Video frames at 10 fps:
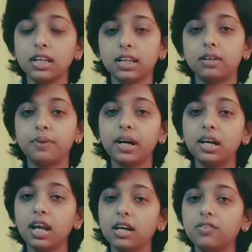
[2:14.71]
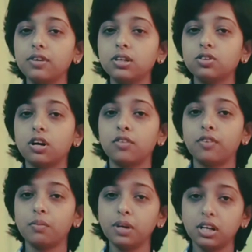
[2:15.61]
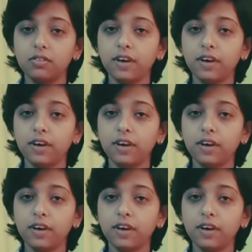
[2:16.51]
that parental activities or environmental